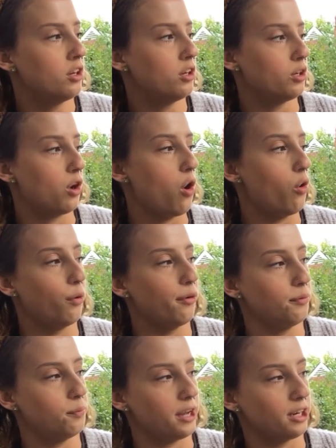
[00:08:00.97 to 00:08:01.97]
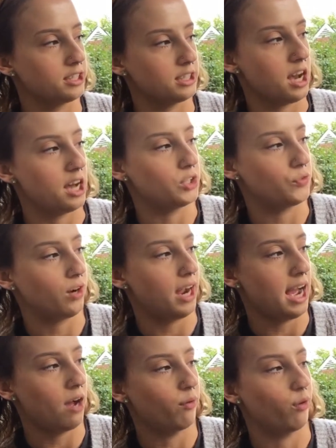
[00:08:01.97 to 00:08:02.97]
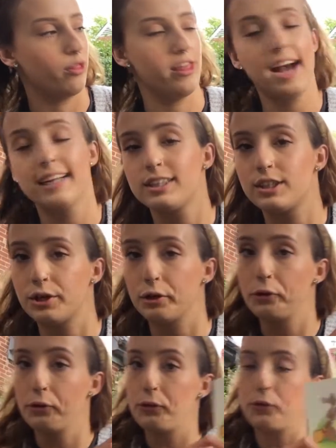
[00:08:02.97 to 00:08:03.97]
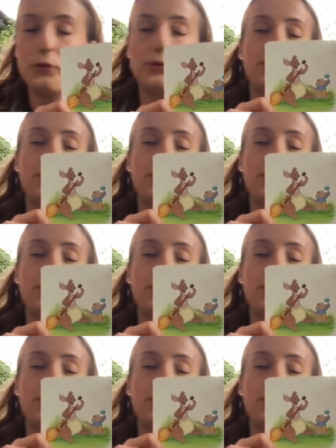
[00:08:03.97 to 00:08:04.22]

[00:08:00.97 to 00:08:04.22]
Gold butterscotch for Owl. That's who.